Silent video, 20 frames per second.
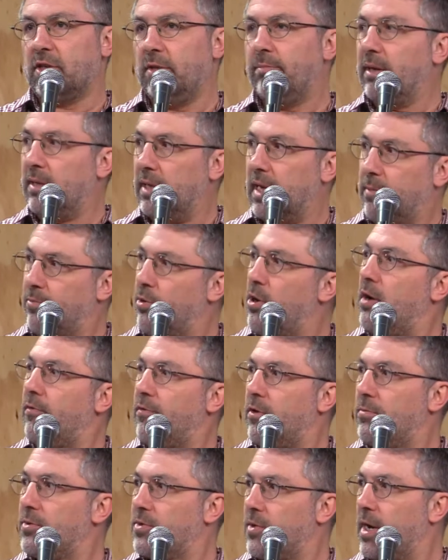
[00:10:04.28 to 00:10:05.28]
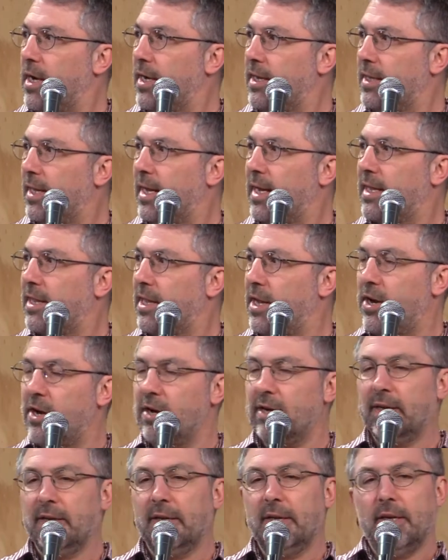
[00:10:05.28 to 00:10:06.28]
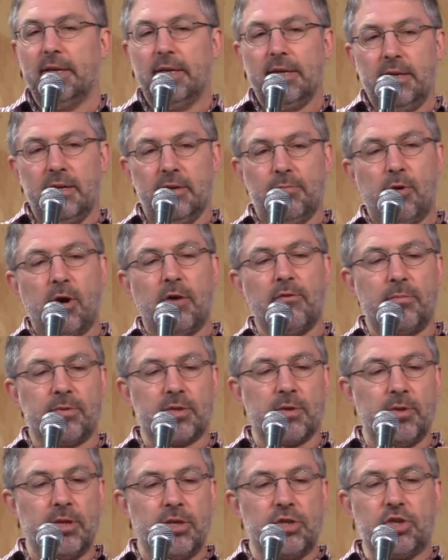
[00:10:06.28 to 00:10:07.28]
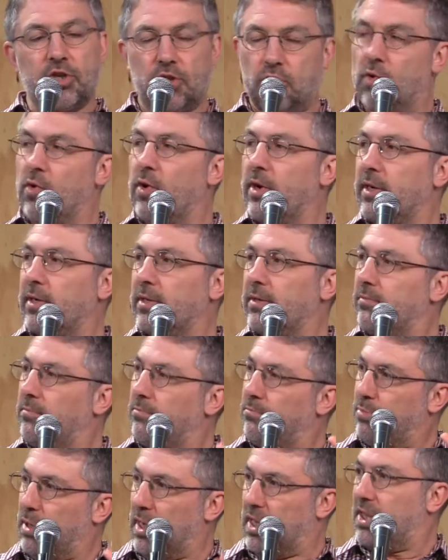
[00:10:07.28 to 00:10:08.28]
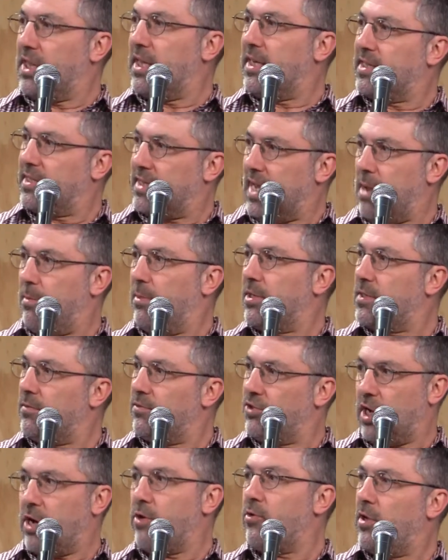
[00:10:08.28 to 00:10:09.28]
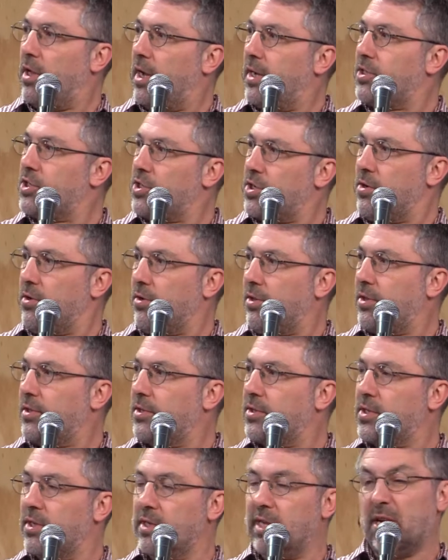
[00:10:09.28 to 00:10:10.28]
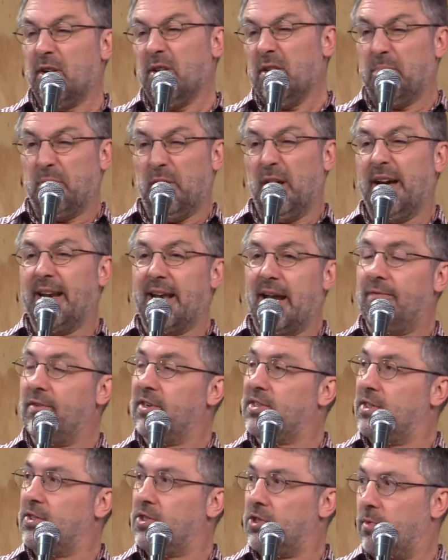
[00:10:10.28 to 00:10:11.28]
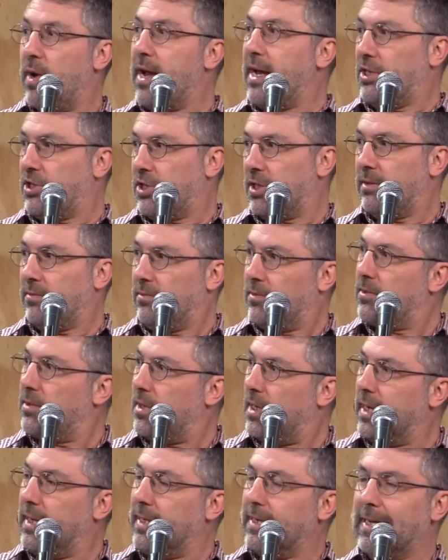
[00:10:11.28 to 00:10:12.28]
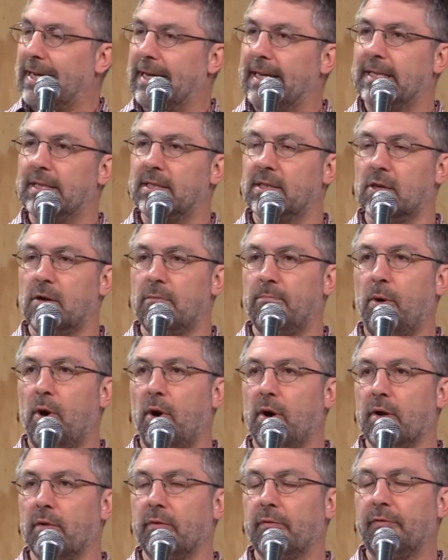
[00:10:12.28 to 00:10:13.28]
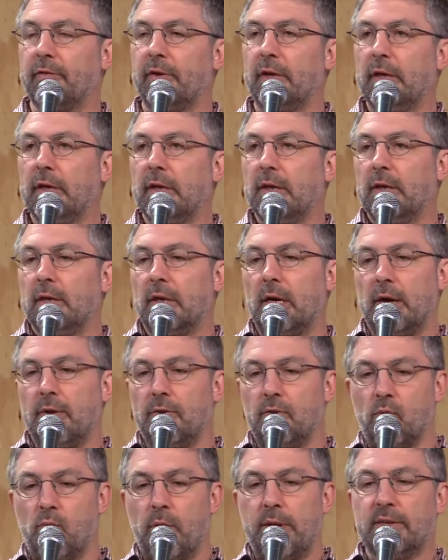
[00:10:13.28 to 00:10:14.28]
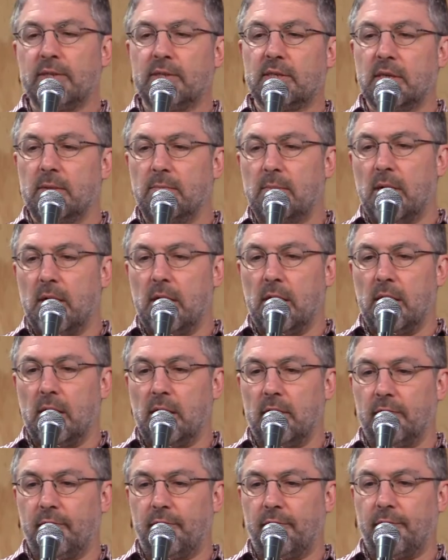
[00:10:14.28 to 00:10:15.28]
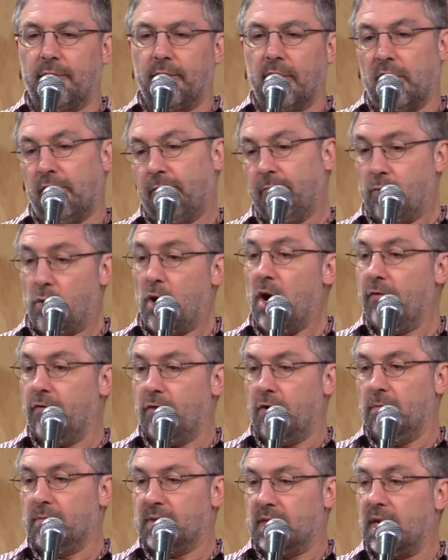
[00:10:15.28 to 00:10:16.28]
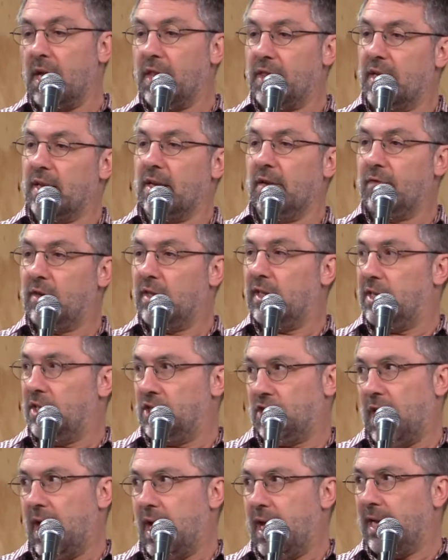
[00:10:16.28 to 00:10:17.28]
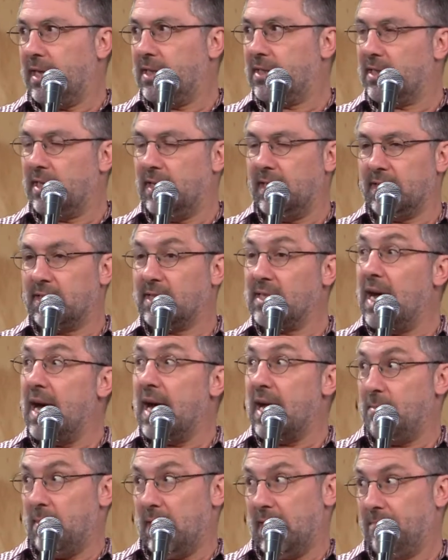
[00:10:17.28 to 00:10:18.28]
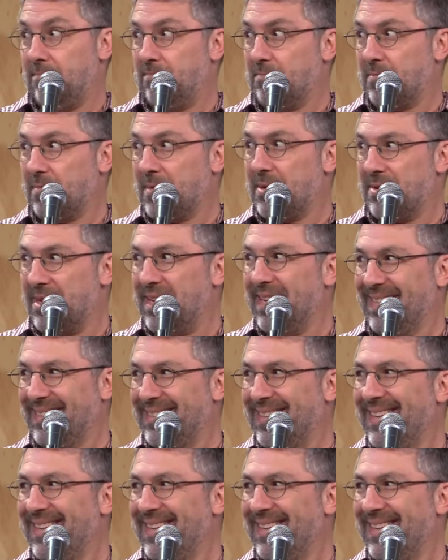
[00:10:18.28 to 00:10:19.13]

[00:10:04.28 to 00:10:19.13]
a bit like Proverbs, right? Like Proverbs are really short, pithy statements of generalized truth. So they don't apply to every situation, right? And so part of the wisdom of Proverbs, and I think of cliches, is timing, right?